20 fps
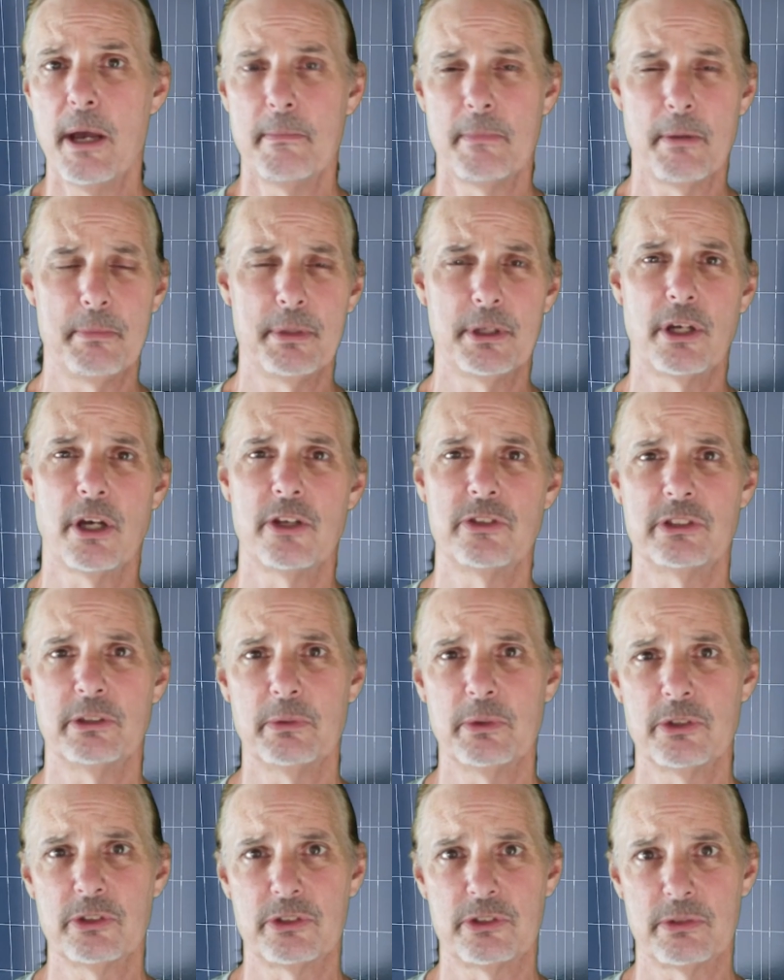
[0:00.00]
But because it
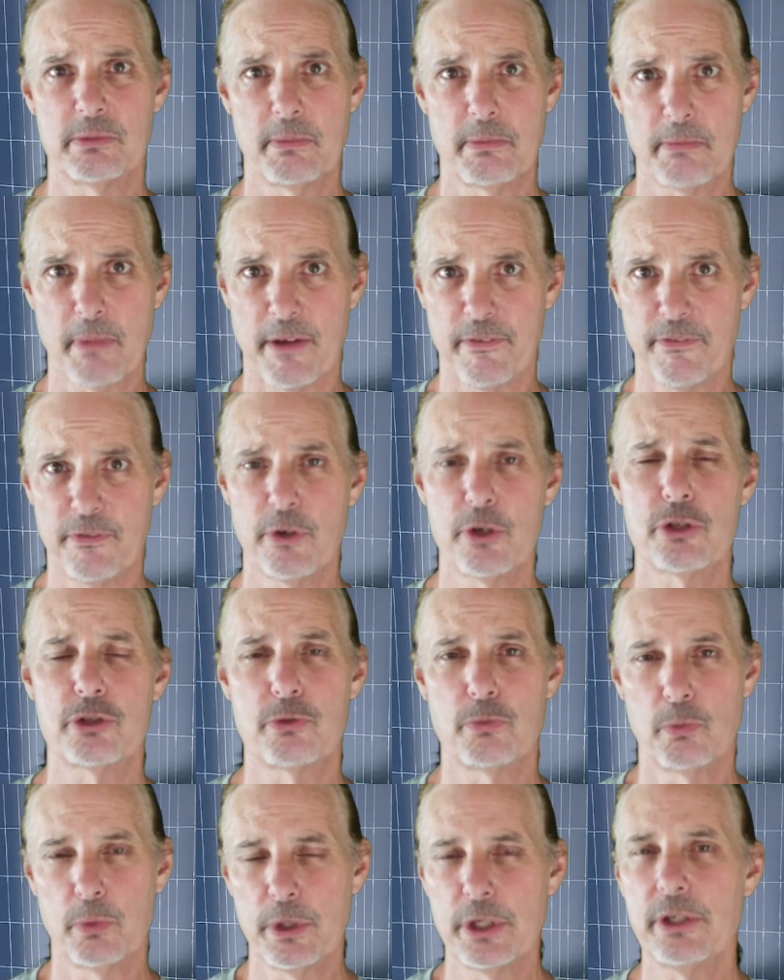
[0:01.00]
was my first
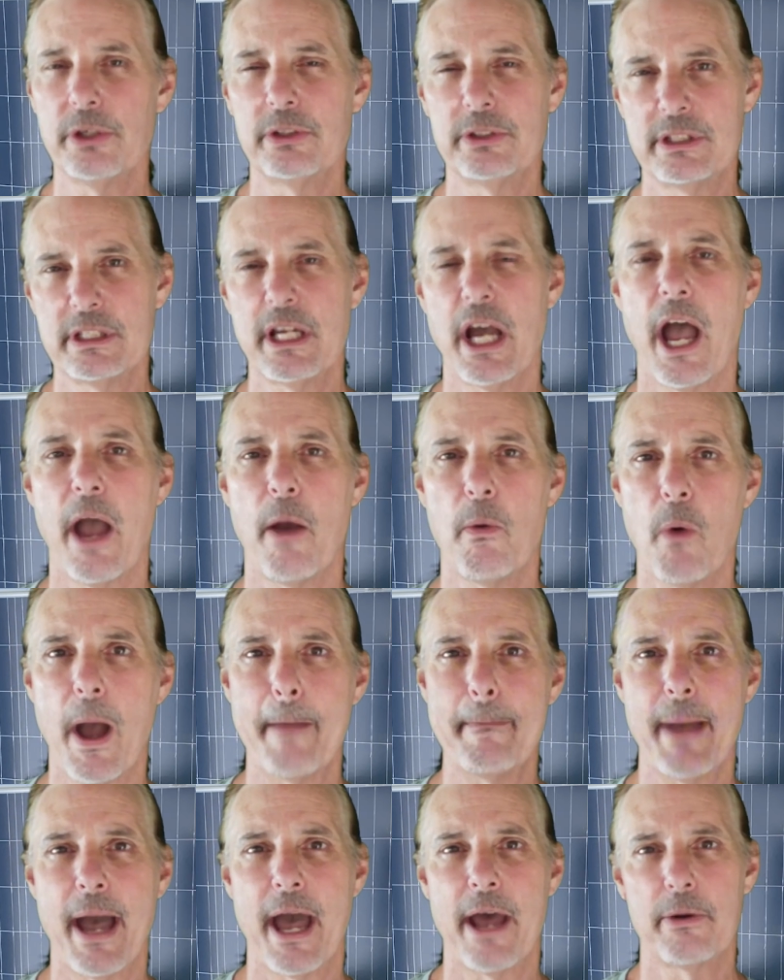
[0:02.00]
real D I
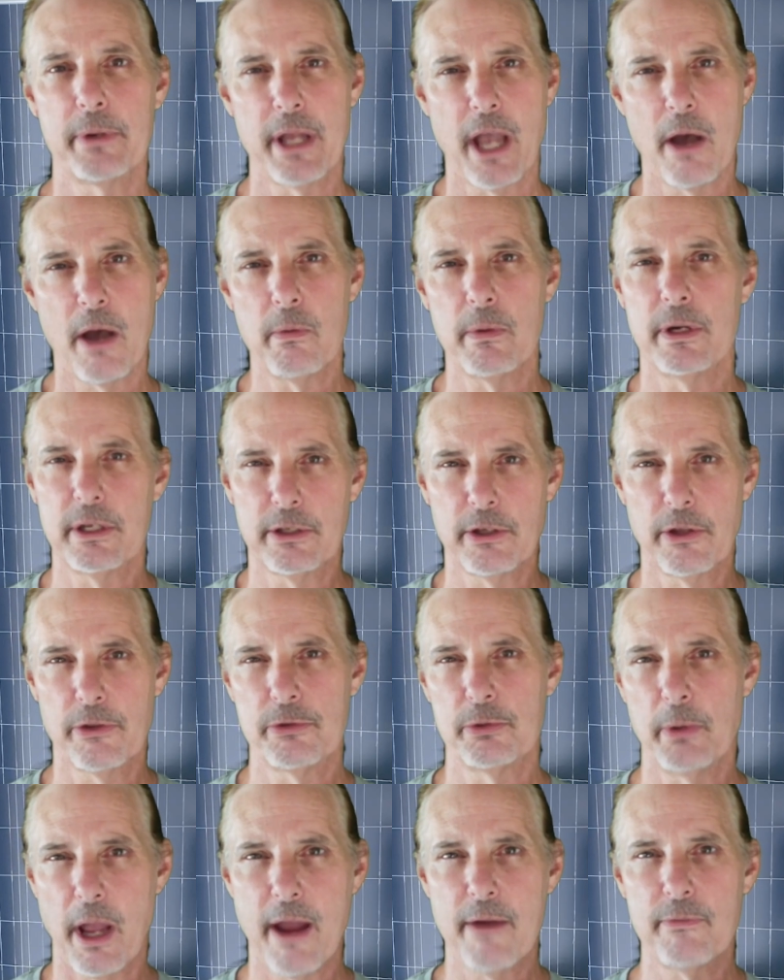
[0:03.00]
Y battery, I wanted to go
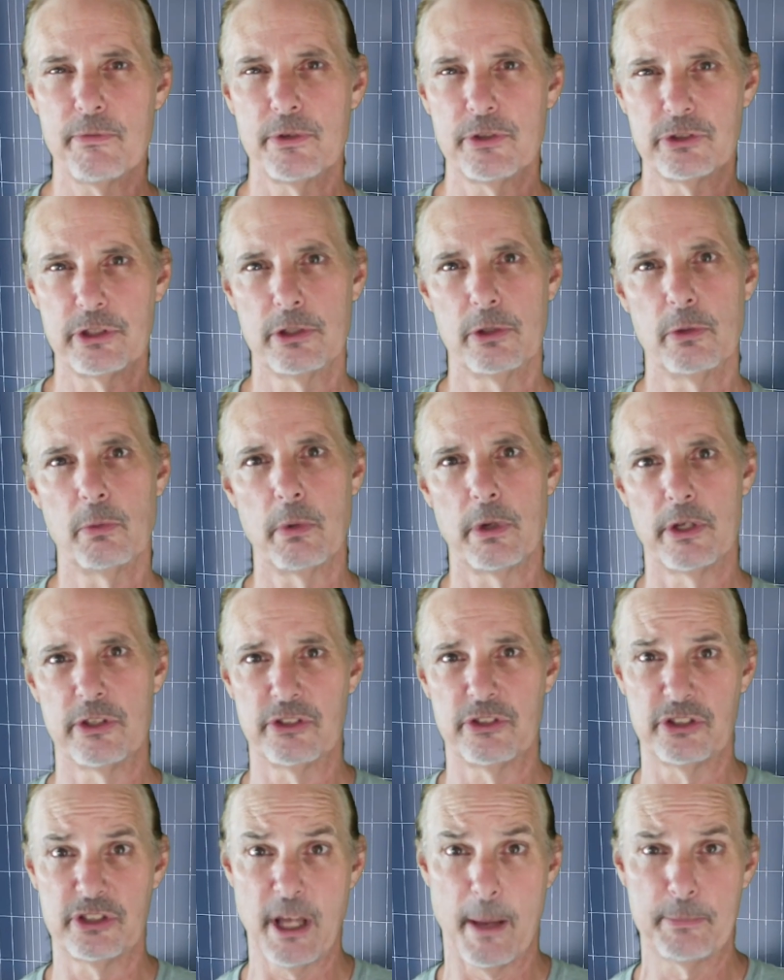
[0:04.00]
through every single one of the
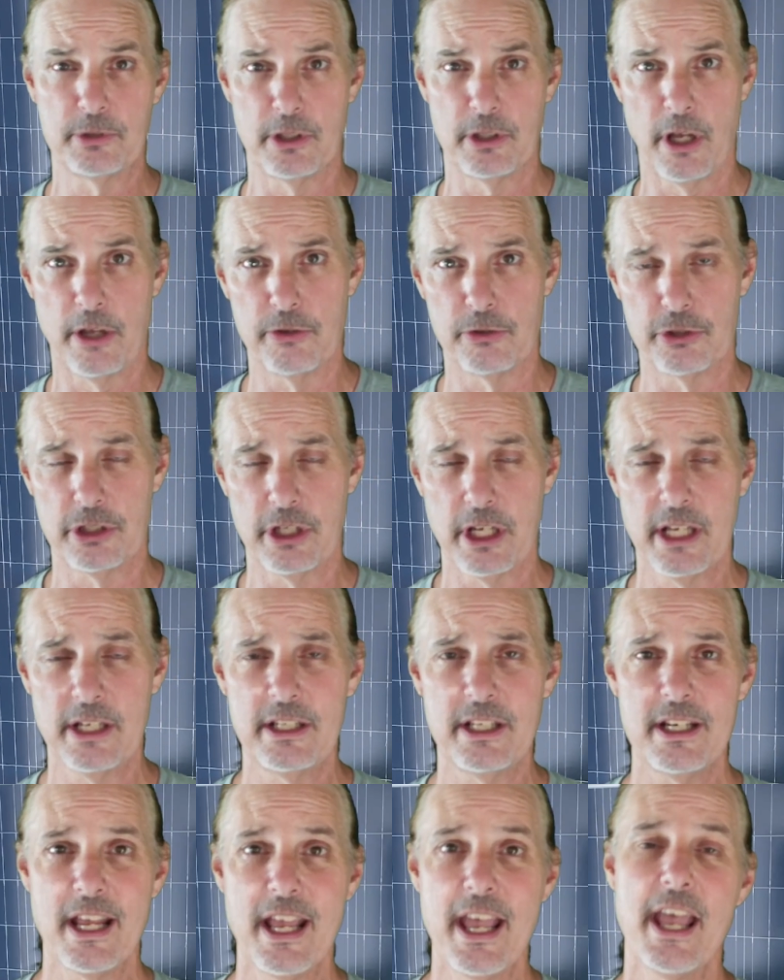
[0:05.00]
steps and understand
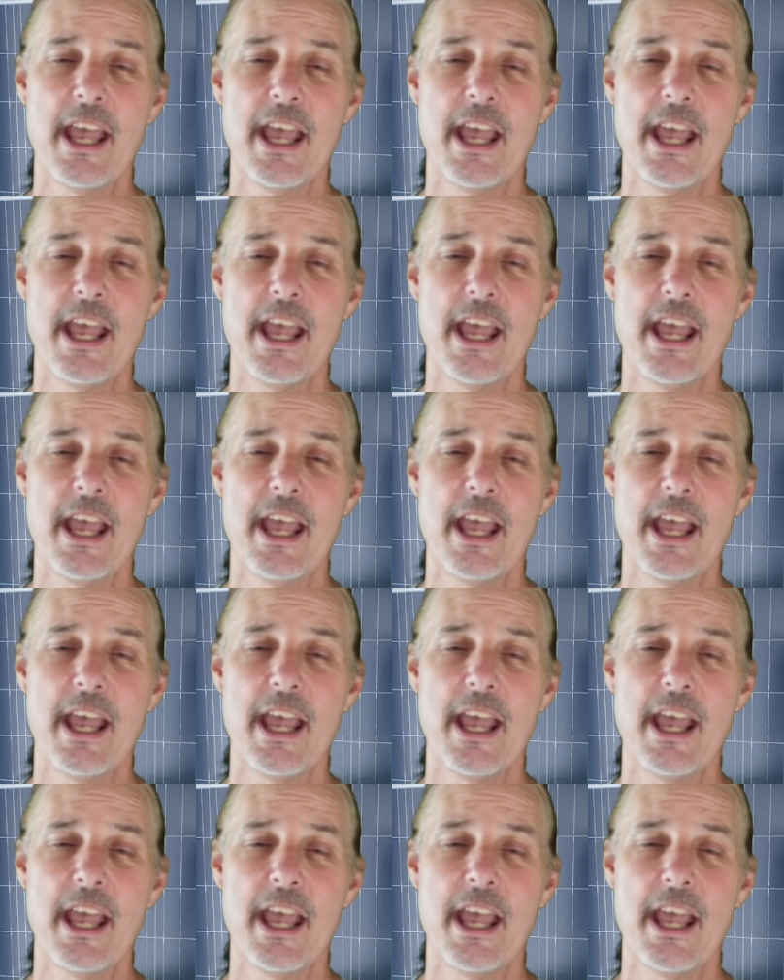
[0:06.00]
it.